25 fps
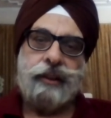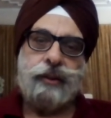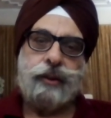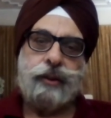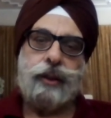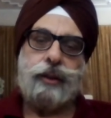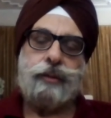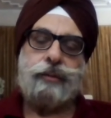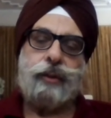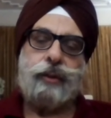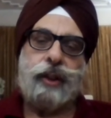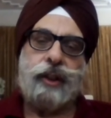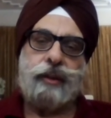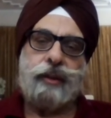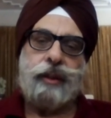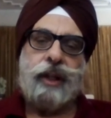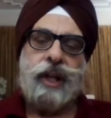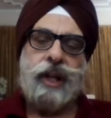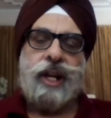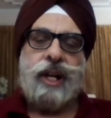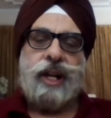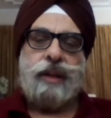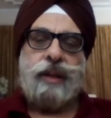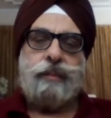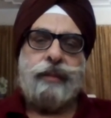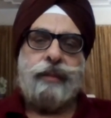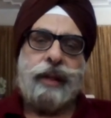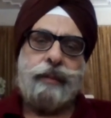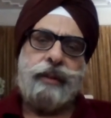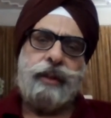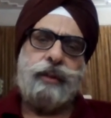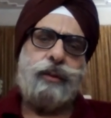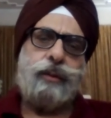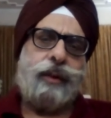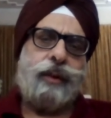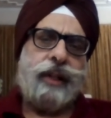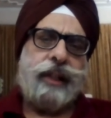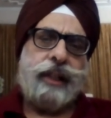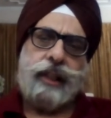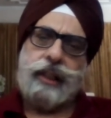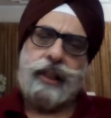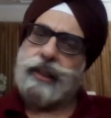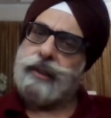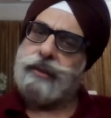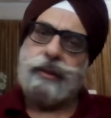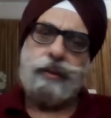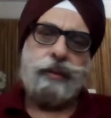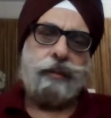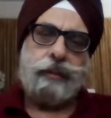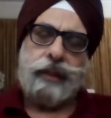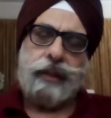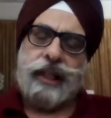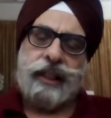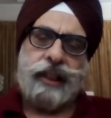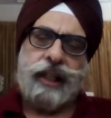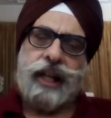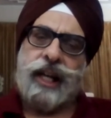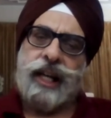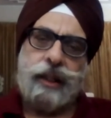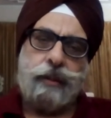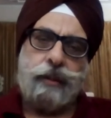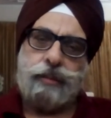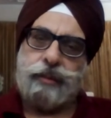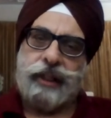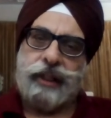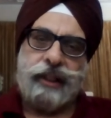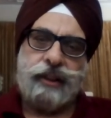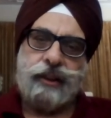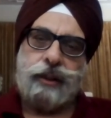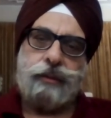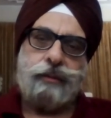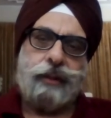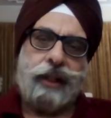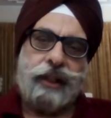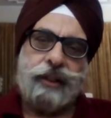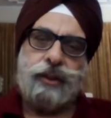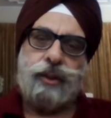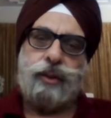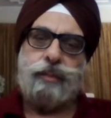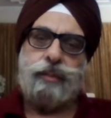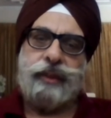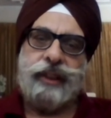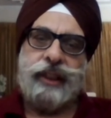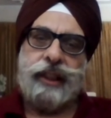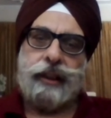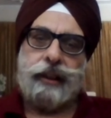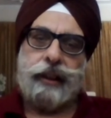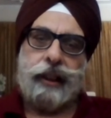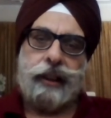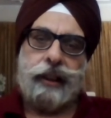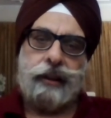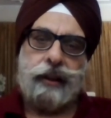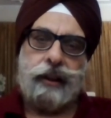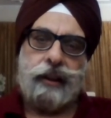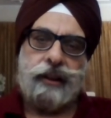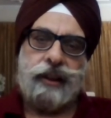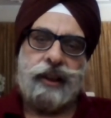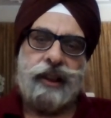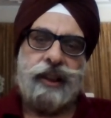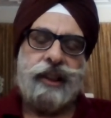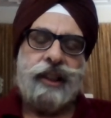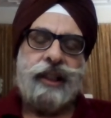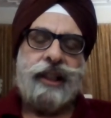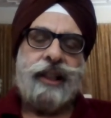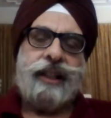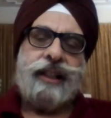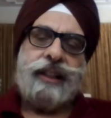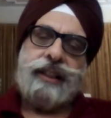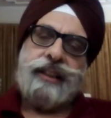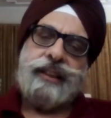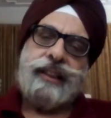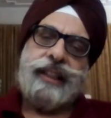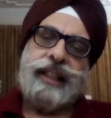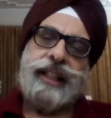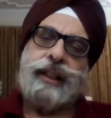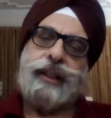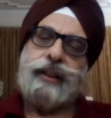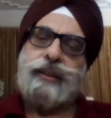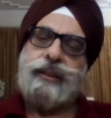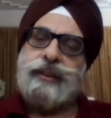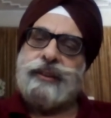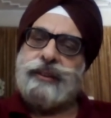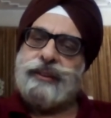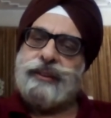So for maybe even at a high price of 1 rupee a Qaeda, they